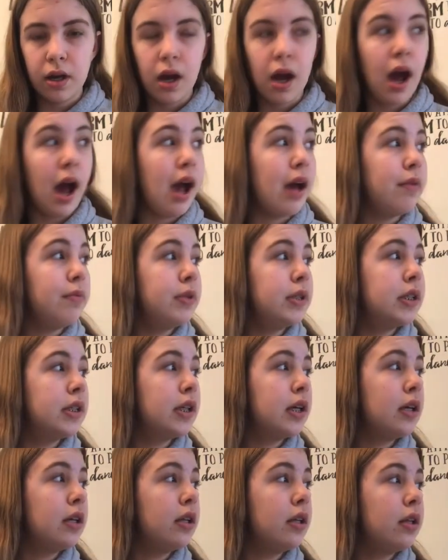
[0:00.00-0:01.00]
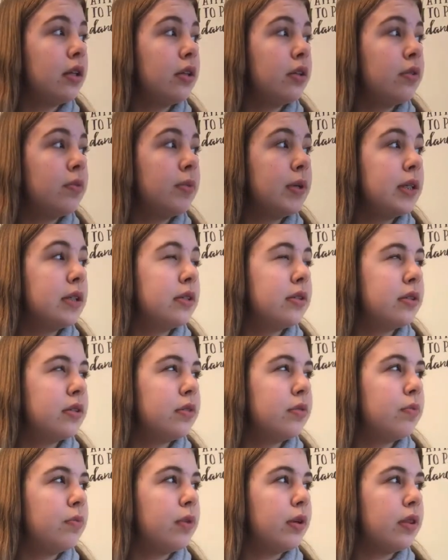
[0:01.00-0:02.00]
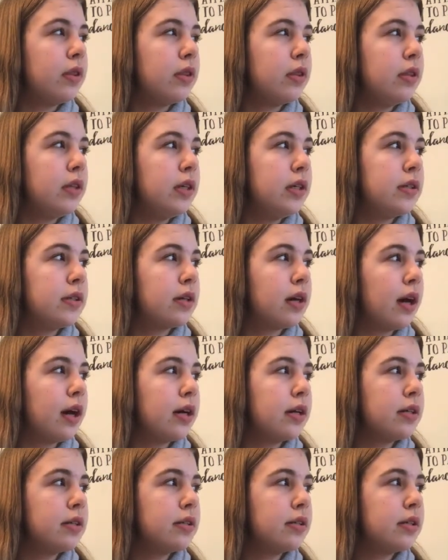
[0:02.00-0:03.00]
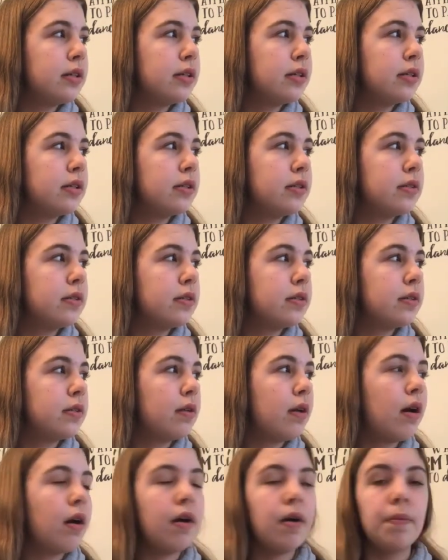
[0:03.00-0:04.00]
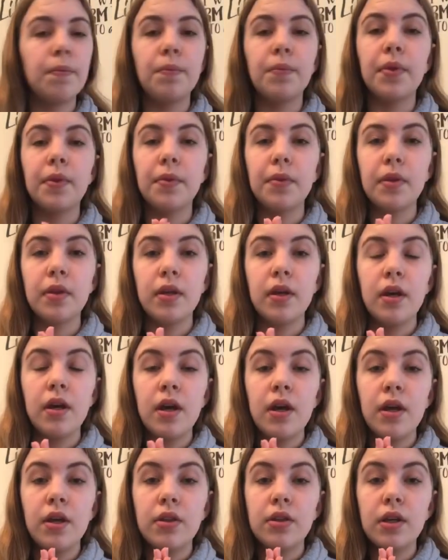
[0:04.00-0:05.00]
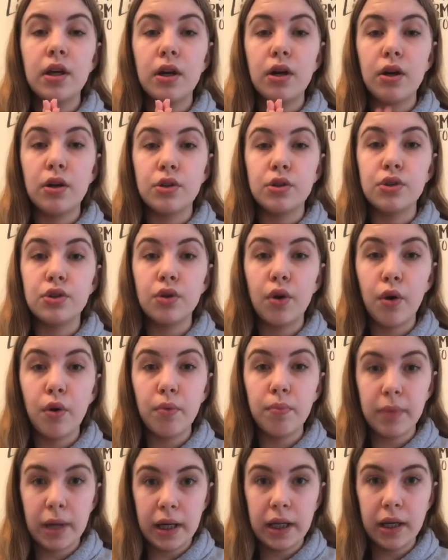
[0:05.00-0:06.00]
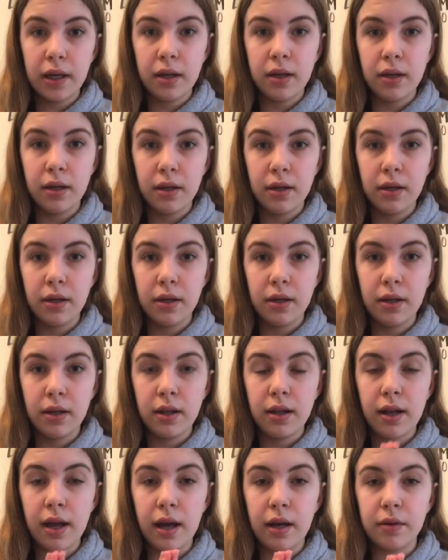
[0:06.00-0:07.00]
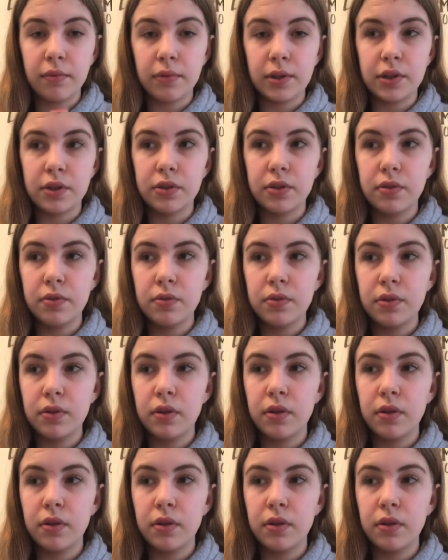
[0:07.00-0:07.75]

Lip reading: I would say the reason with these guys is there are so many at rescues,